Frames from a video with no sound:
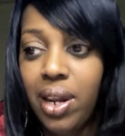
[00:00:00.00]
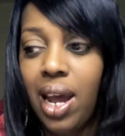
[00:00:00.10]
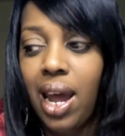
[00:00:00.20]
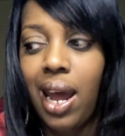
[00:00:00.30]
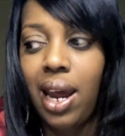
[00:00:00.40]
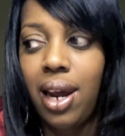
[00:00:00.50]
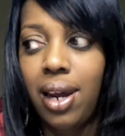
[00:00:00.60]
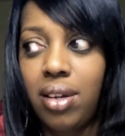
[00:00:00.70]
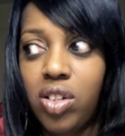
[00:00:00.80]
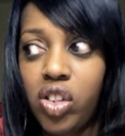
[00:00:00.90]
and
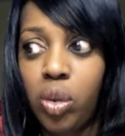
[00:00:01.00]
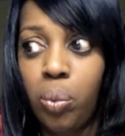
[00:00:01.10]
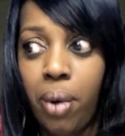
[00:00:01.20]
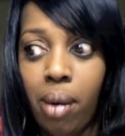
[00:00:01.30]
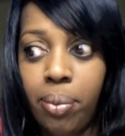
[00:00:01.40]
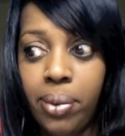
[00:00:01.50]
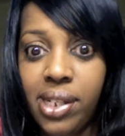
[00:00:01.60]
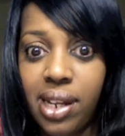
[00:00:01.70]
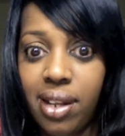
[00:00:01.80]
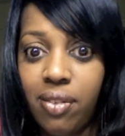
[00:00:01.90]
she'll probably see
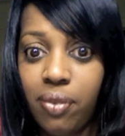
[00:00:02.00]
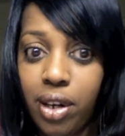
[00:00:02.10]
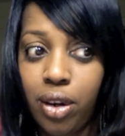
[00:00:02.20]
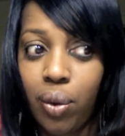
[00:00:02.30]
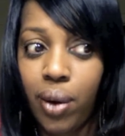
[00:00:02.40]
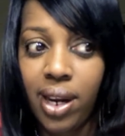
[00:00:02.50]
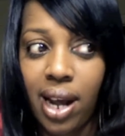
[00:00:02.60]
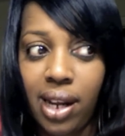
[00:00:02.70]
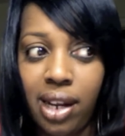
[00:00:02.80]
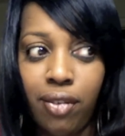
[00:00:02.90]
this video and not
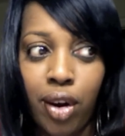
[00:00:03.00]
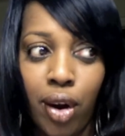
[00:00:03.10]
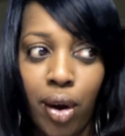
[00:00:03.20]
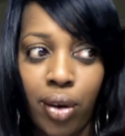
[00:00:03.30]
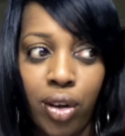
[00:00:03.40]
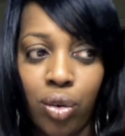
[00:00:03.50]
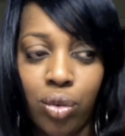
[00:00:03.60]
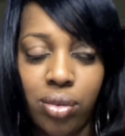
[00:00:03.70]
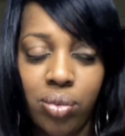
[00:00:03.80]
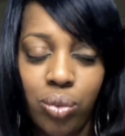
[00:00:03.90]
even know,
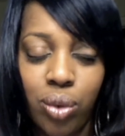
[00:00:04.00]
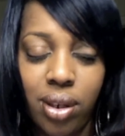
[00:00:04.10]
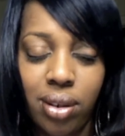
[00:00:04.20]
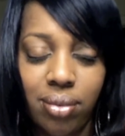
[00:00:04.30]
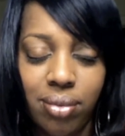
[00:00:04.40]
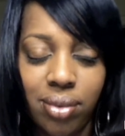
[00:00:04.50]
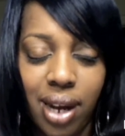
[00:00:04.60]
I didn't